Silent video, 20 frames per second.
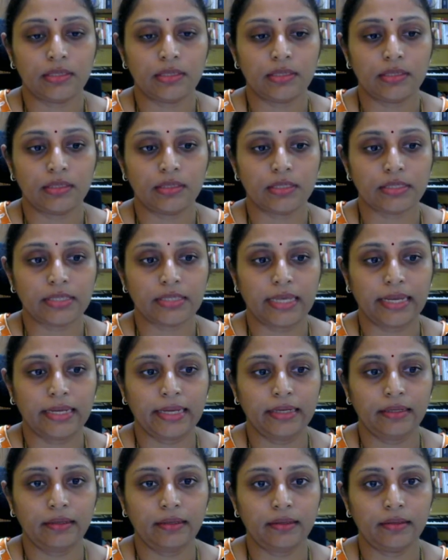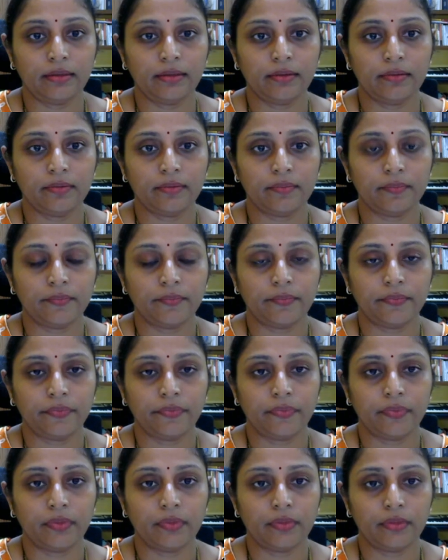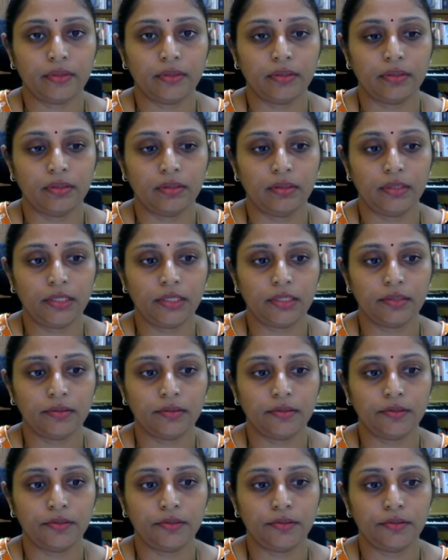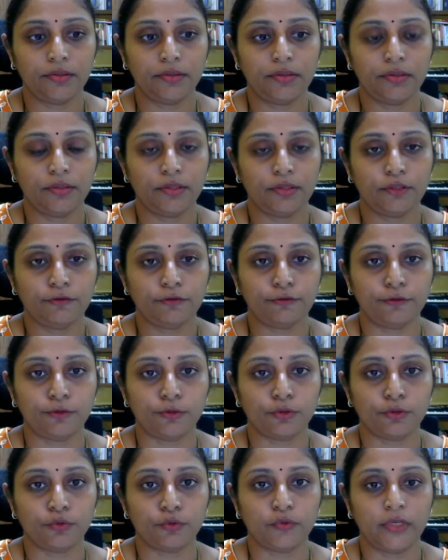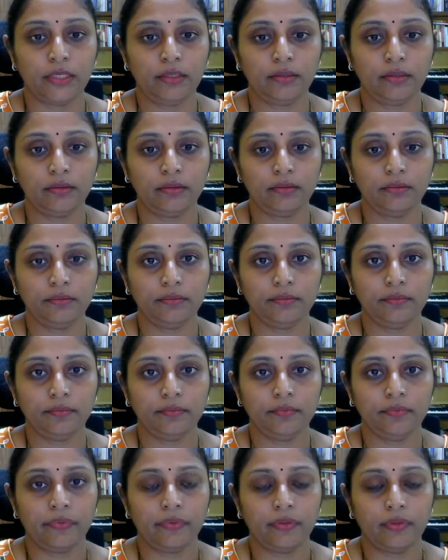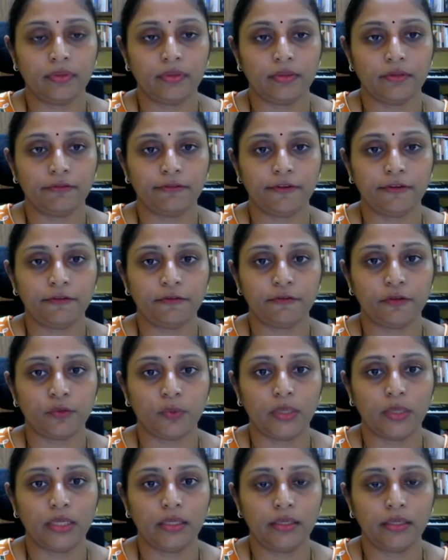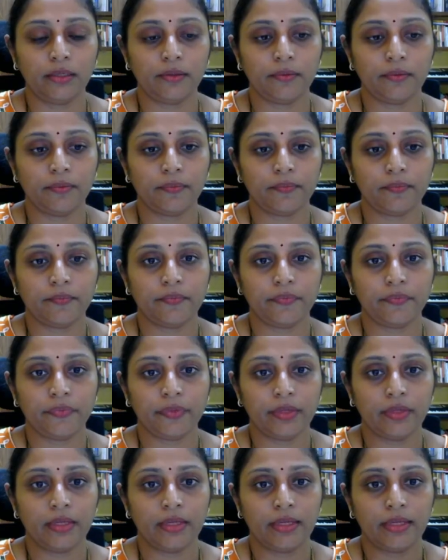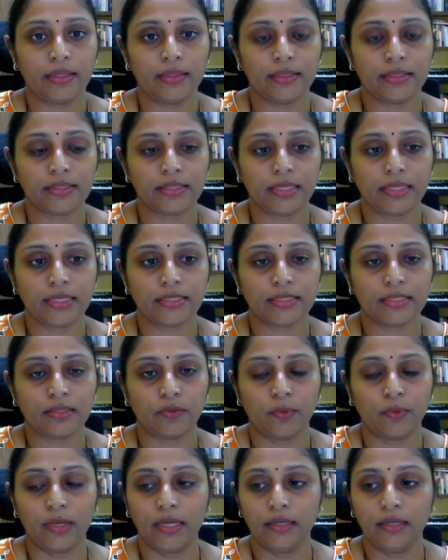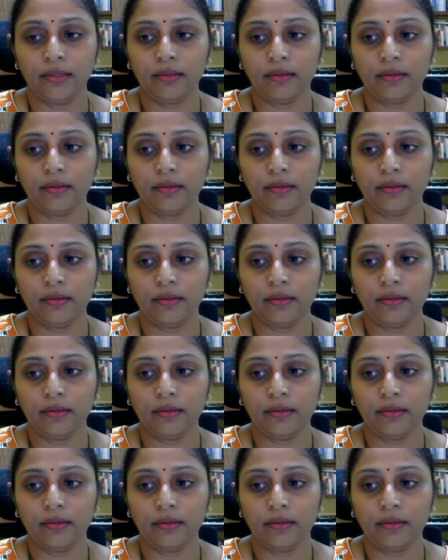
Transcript: the second, third, the fourth one, the fifth one, sixth one,